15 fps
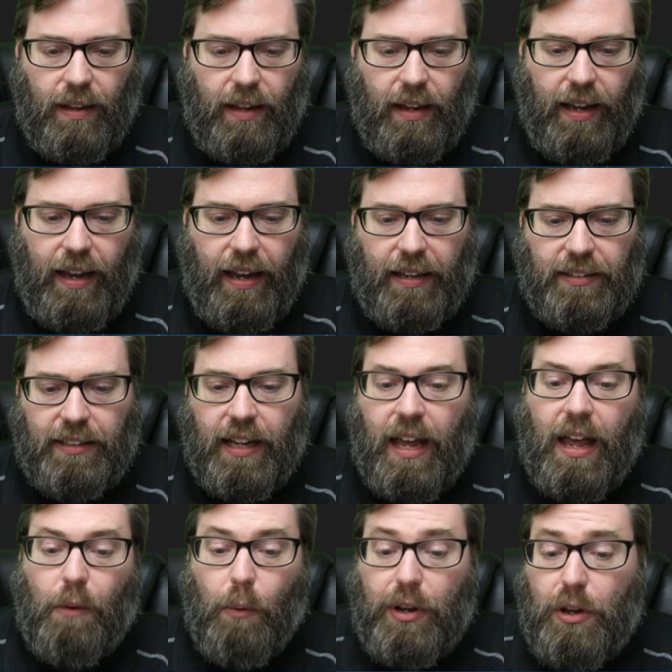And
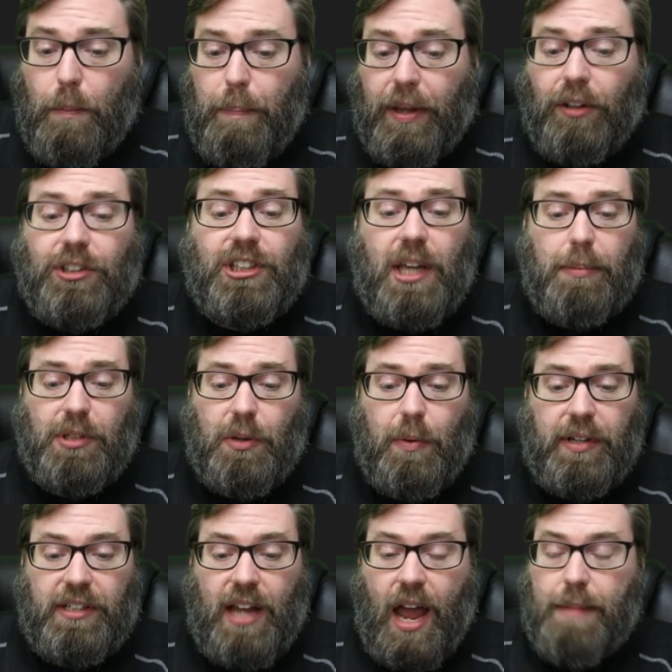when you build
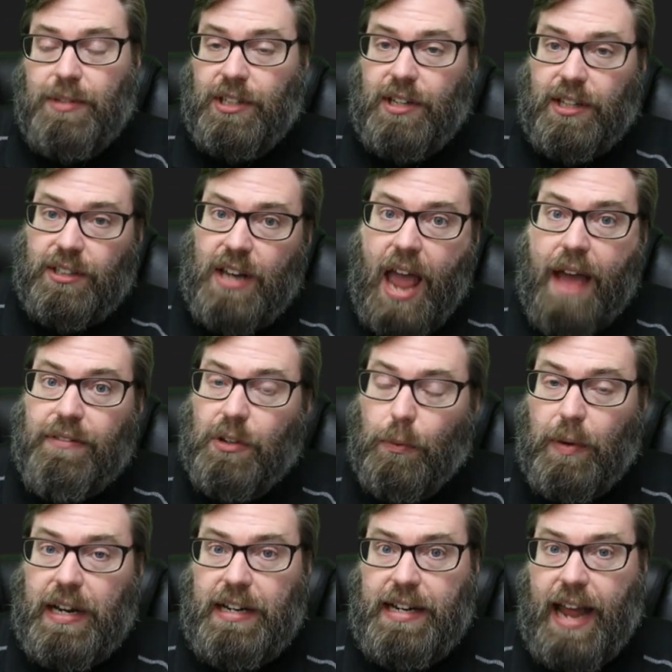subsequent times, it doesn't have to
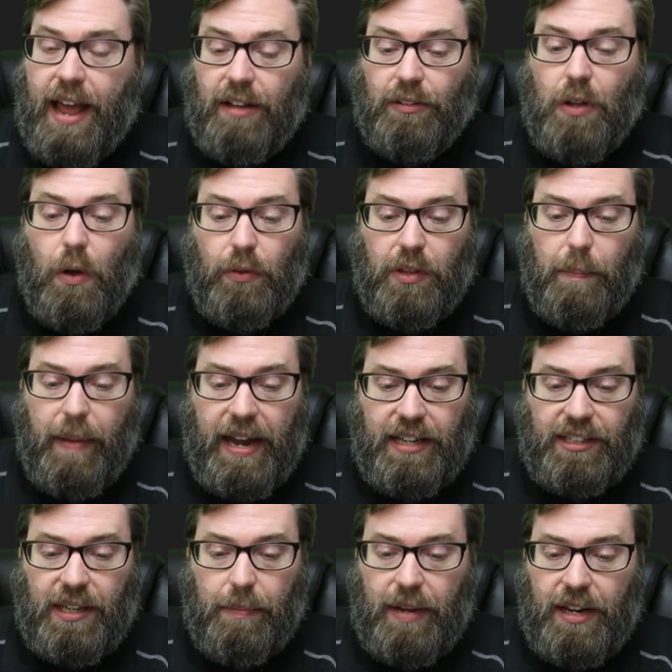re-download the
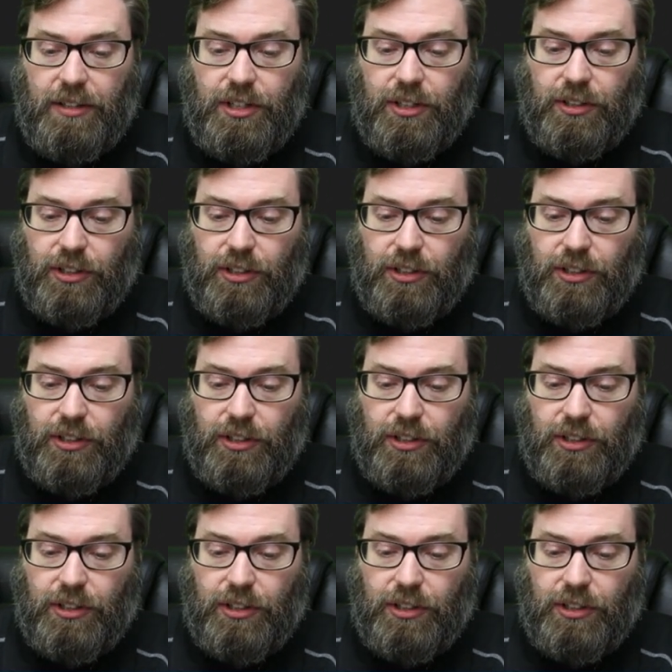base image,